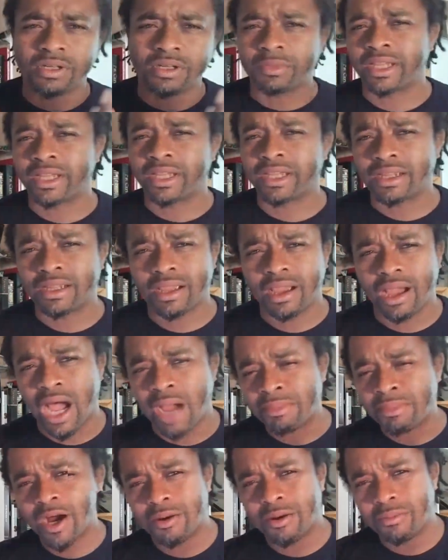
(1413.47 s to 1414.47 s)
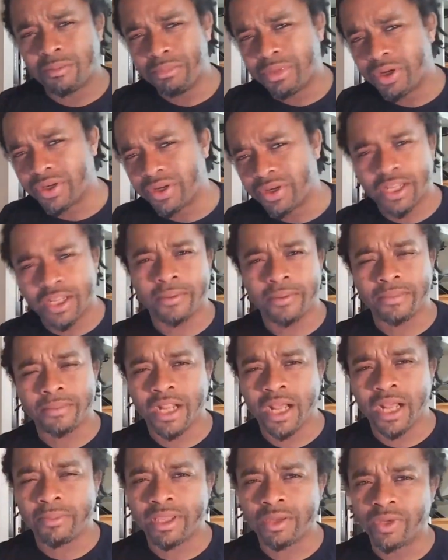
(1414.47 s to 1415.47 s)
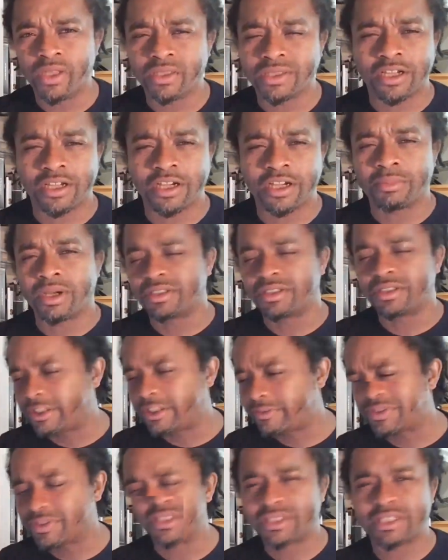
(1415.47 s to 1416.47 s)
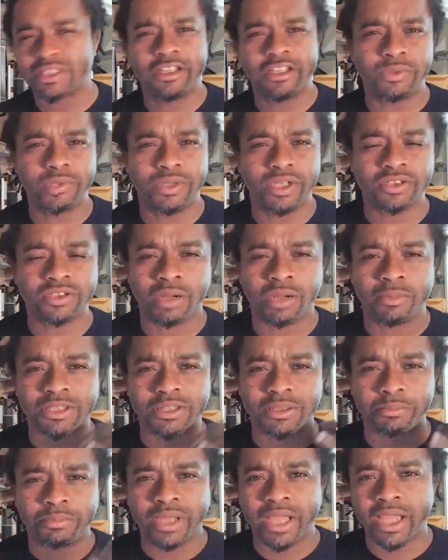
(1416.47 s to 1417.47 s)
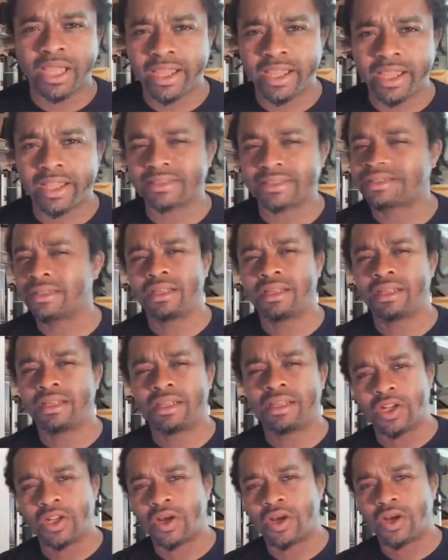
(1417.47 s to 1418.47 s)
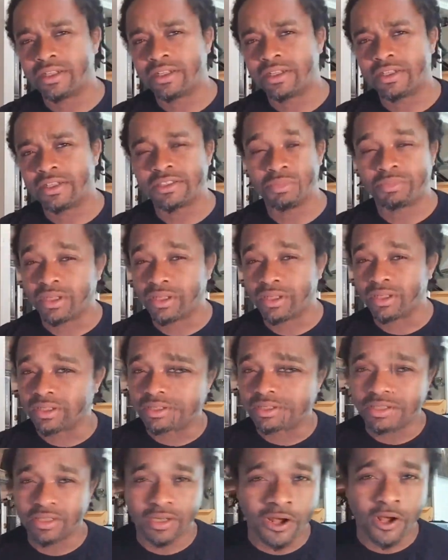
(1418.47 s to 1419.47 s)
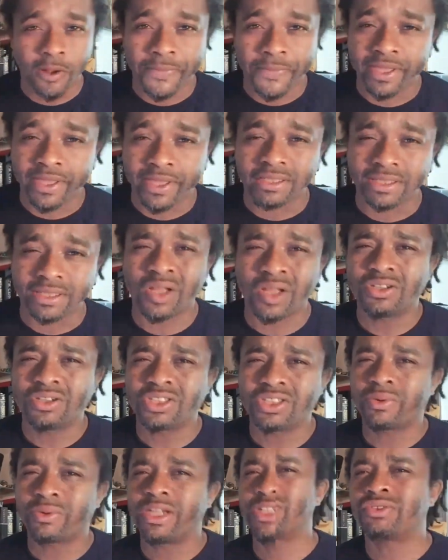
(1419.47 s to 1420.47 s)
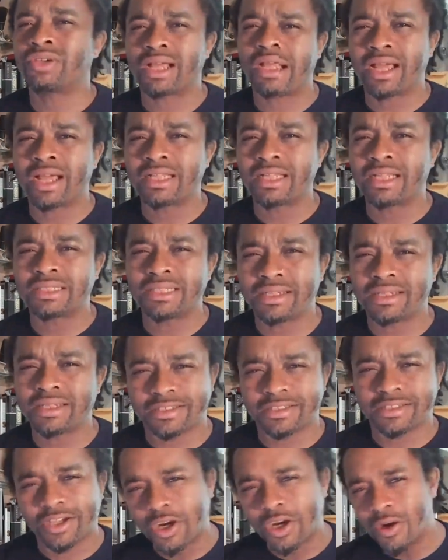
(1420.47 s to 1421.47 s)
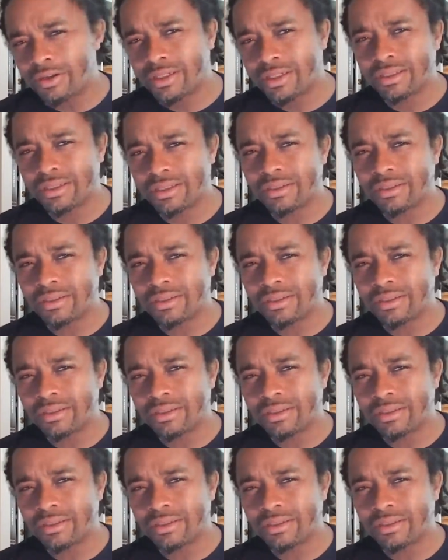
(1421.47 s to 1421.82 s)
man, I'm about building up, you know what I mean? We could talk about differences, and we could talk about the past and all this, but you know what I mean? As long as you ain't trying to hijack us currently,